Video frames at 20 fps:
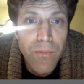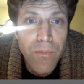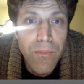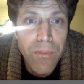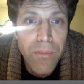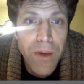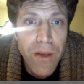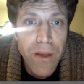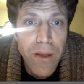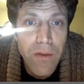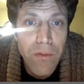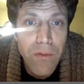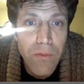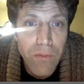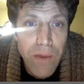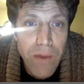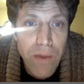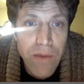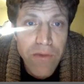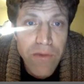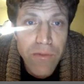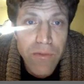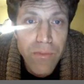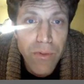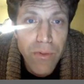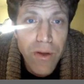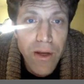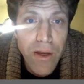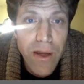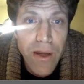but as you
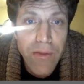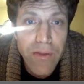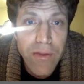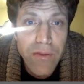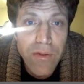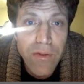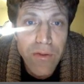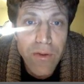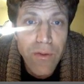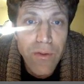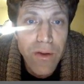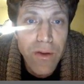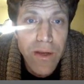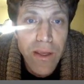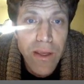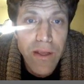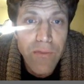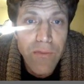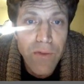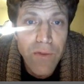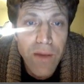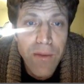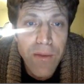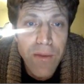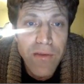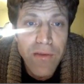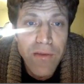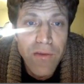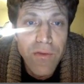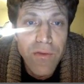pointed out, then you don't want negative y by
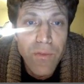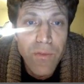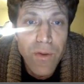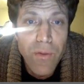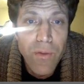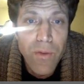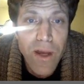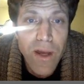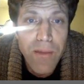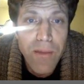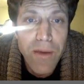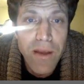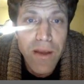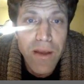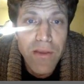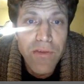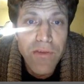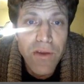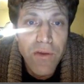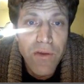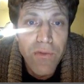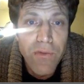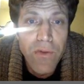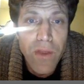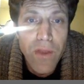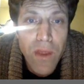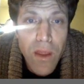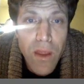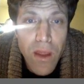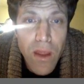itself; you want y by itself.
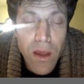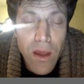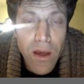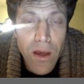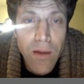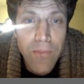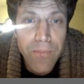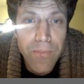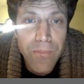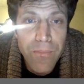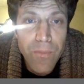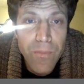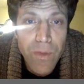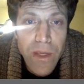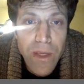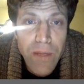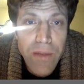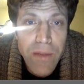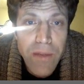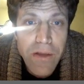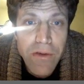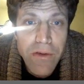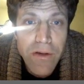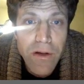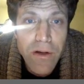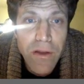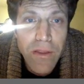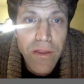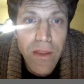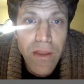Well, you got to be clear
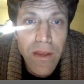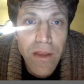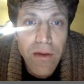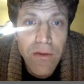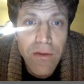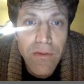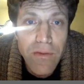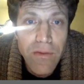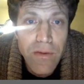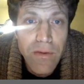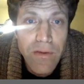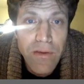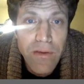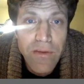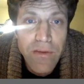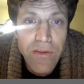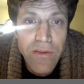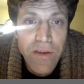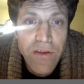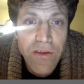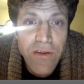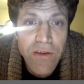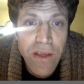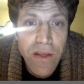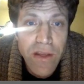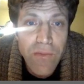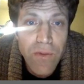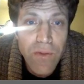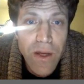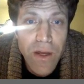on then to change
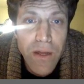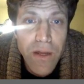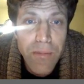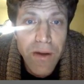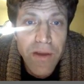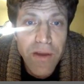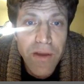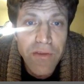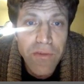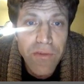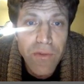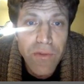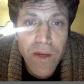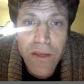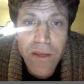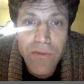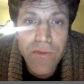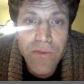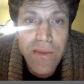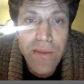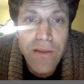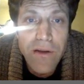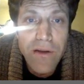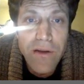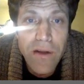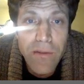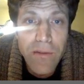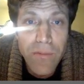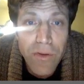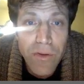negative y to positive y, you've either got
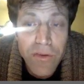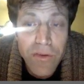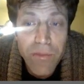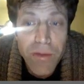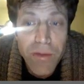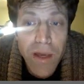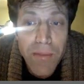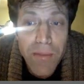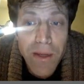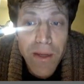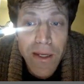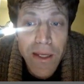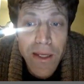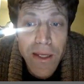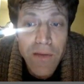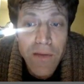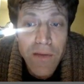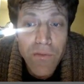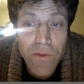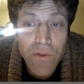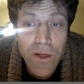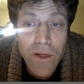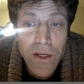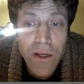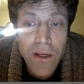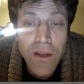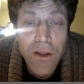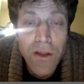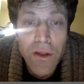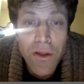to multiply by -1
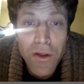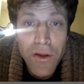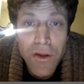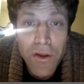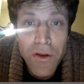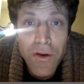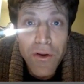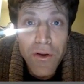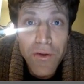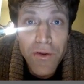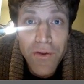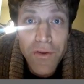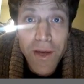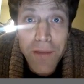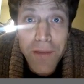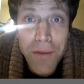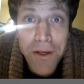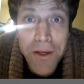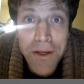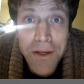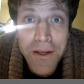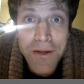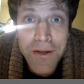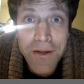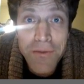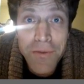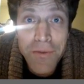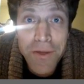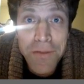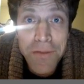or divide by
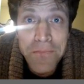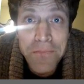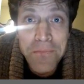-1.